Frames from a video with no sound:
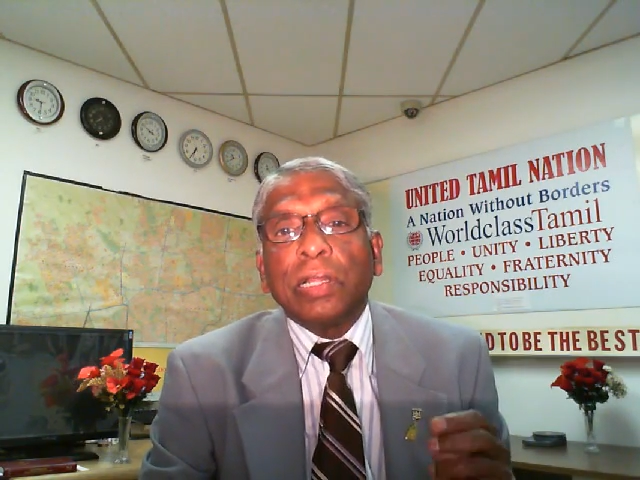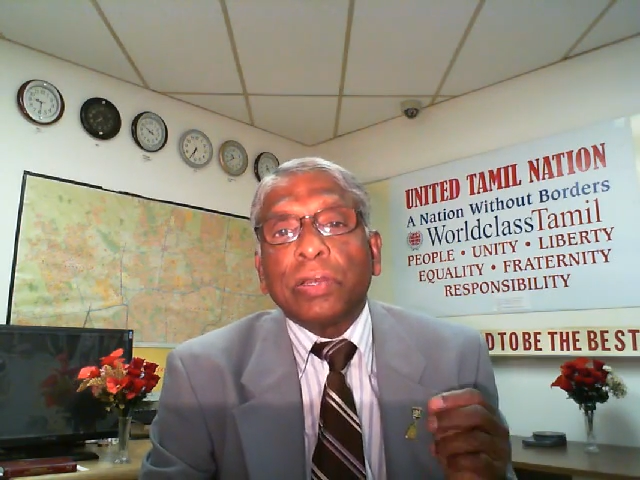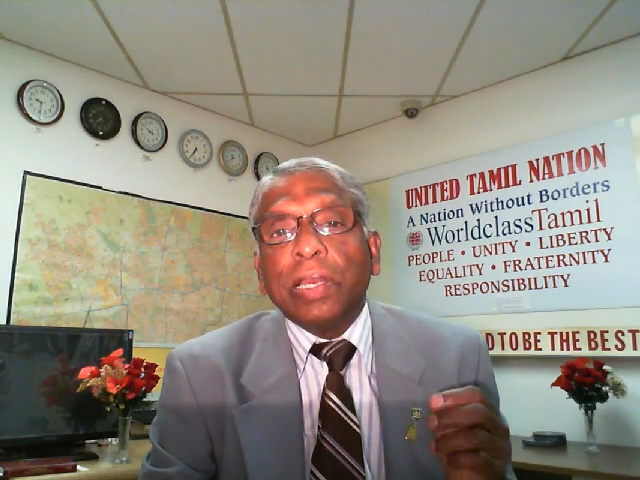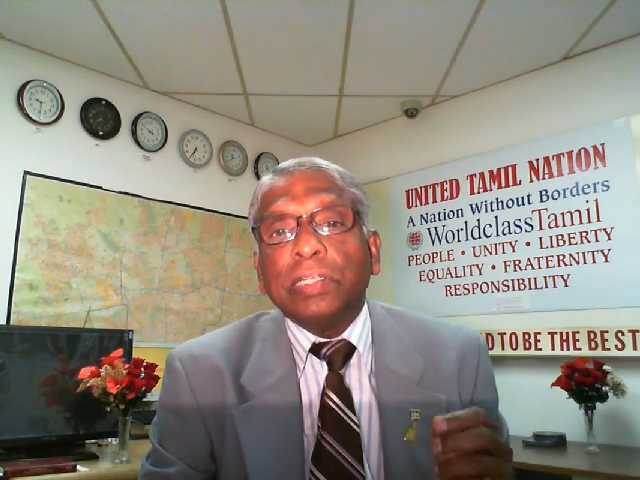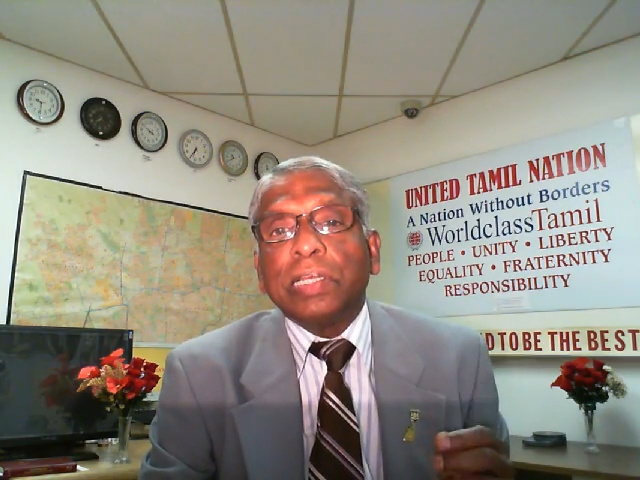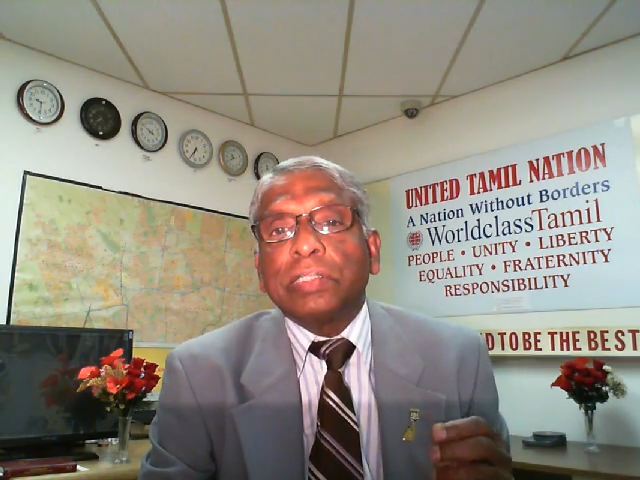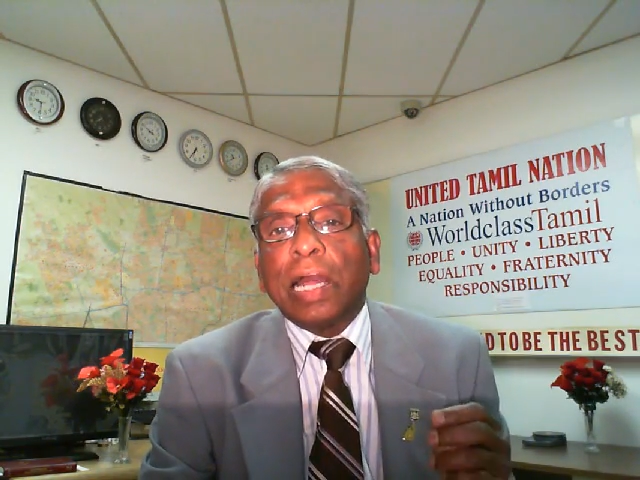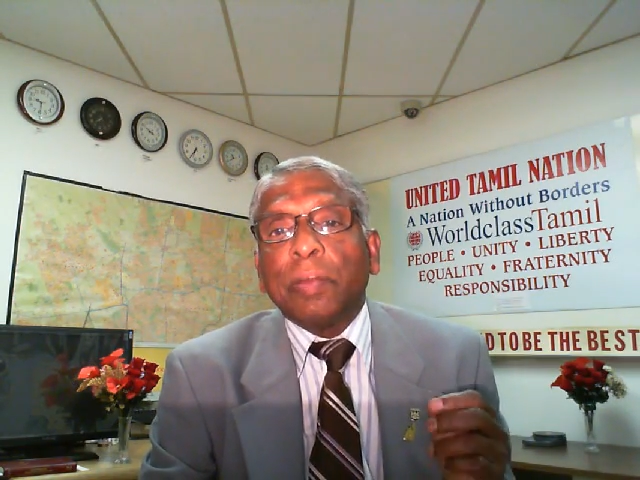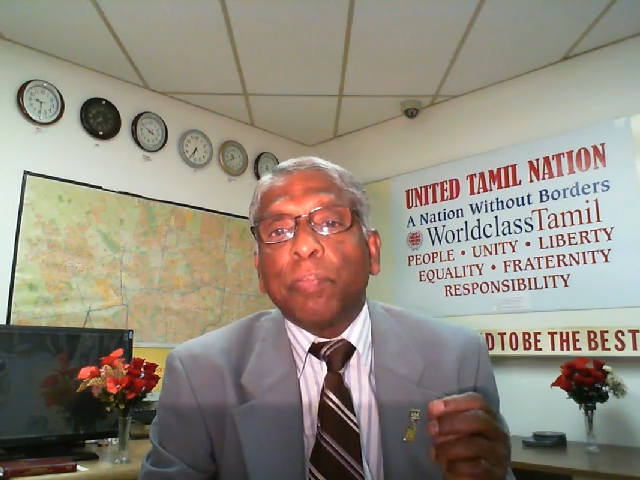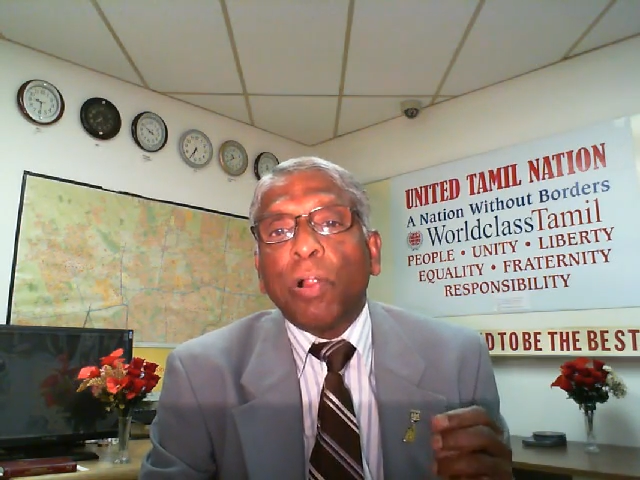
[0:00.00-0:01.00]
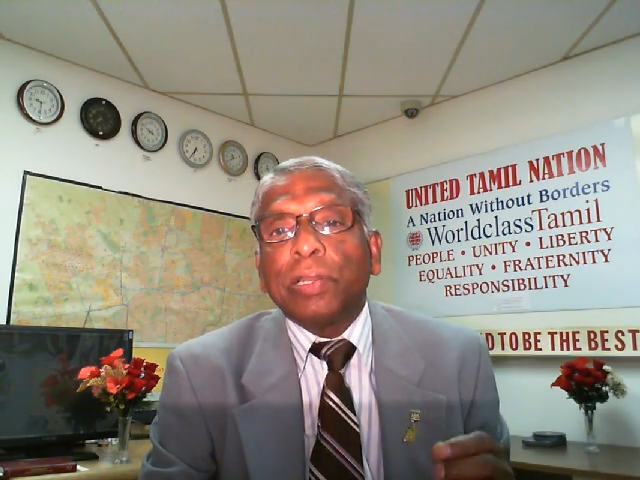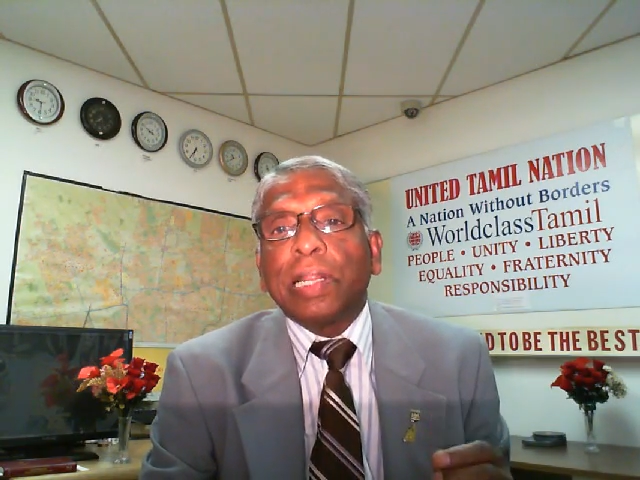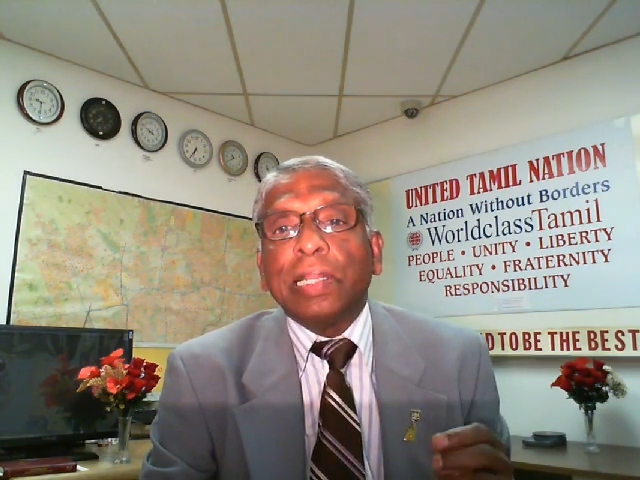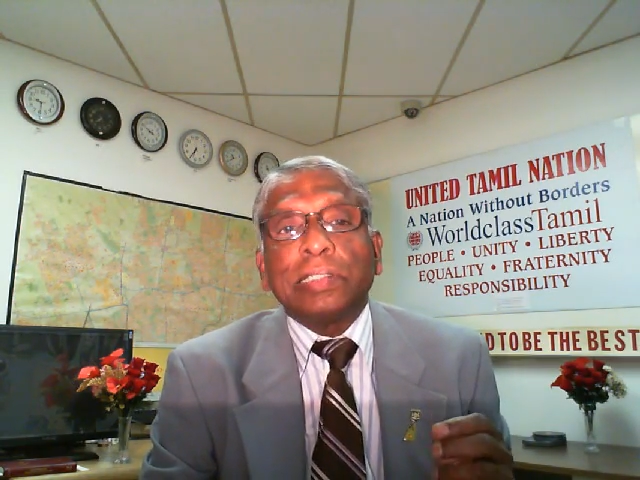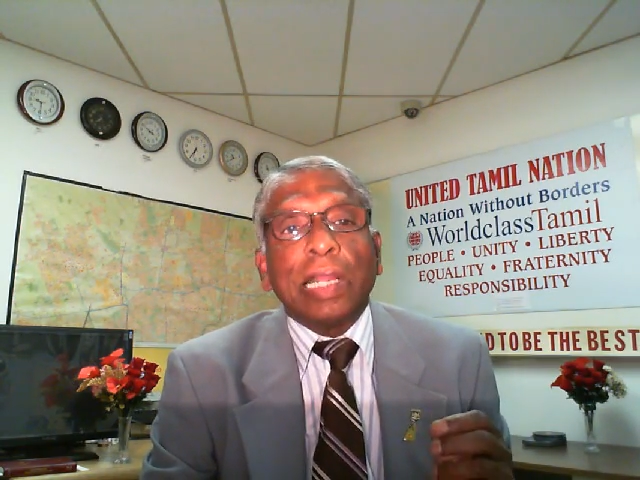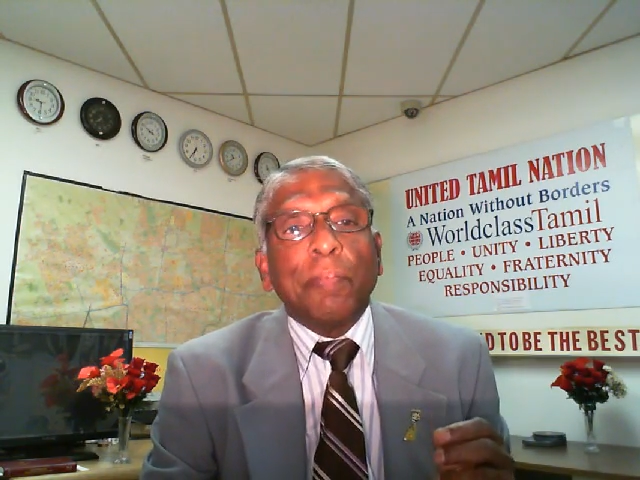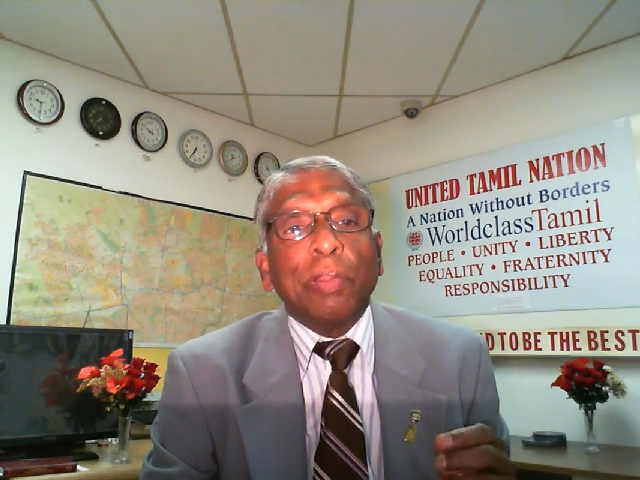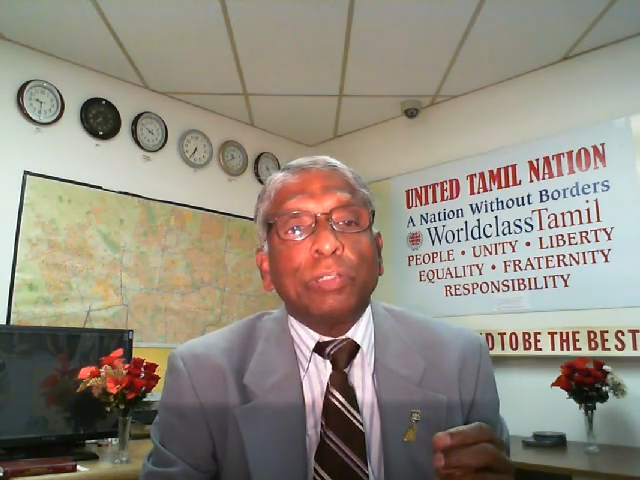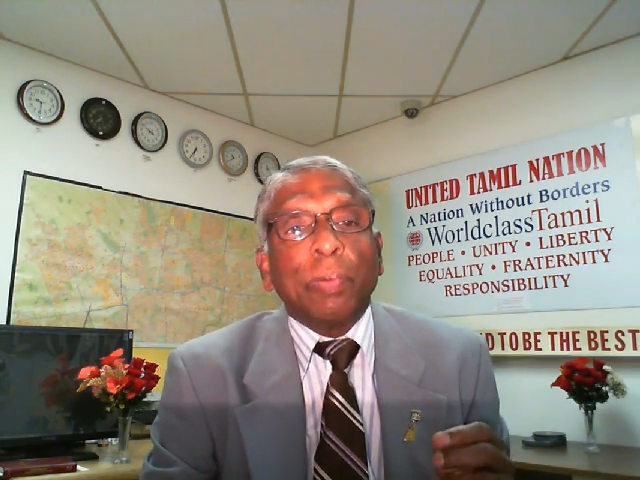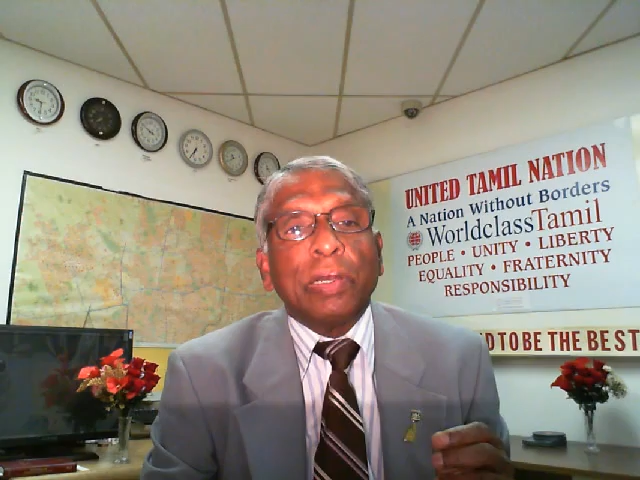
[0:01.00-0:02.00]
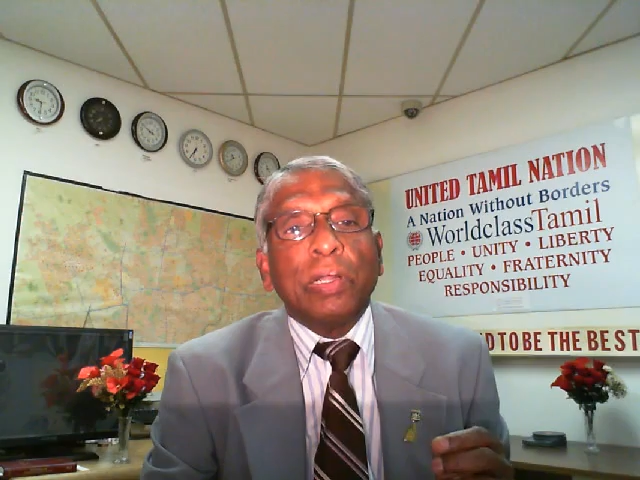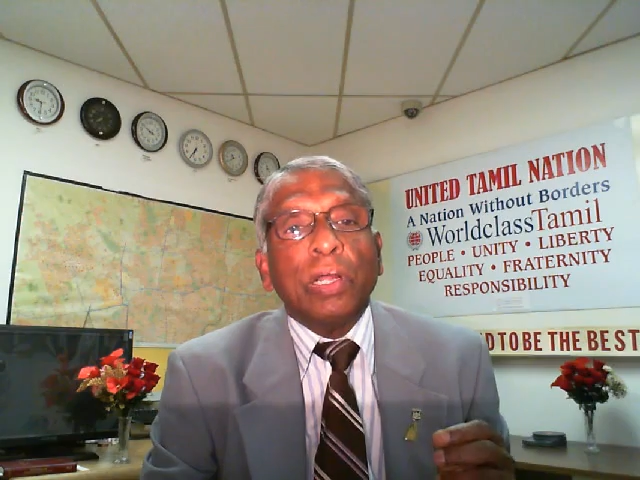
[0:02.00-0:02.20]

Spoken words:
religious and political establishment